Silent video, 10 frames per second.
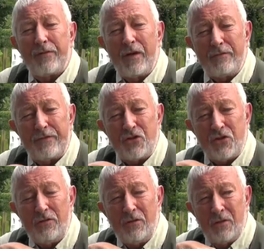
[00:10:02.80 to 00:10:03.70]
float
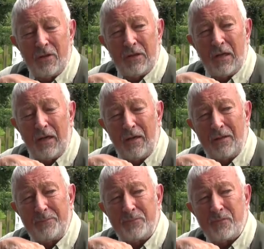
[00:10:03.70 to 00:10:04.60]
fishing
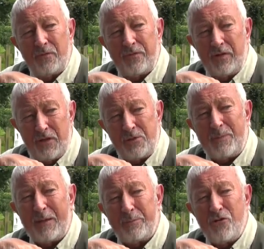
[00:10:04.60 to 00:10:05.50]
um, for these
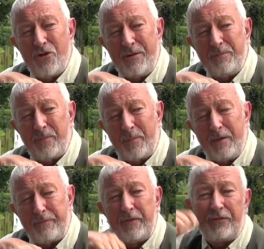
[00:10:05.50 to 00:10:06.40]
big bream,
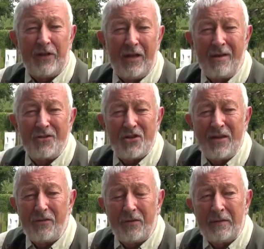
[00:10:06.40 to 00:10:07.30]
about 50 yards
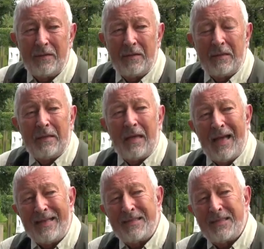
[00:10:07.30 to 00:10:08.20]
out.
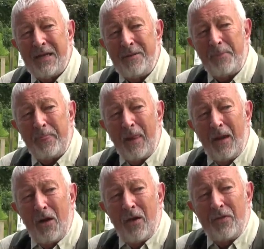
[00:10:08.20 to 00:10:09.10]
And um,
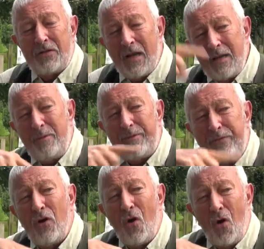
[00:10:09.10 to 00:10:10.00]
the day
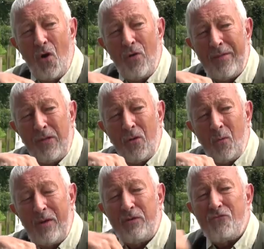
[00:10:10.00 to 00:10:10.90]
before,
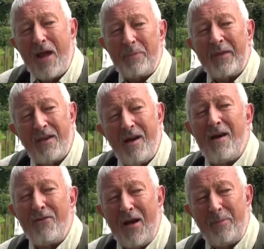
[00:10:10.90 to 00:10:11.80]
we'd wrapped the
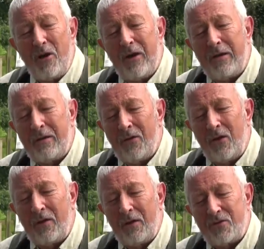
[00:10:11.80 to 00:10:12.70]
car up. I had
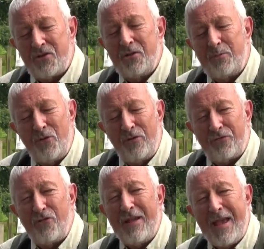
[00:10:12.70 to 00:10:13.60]
a, a, a
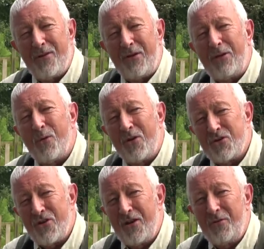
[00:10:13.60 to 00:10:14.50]
2.3 Audi
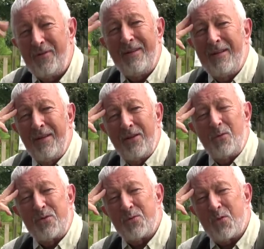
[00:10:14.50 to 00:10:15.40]
Quattro, and,
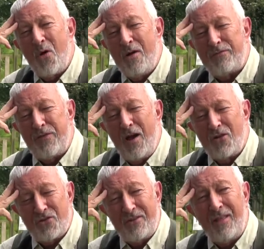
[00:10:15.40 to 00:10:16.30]
which was quite
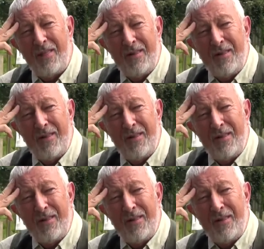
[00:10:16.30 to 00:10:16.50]
fast, and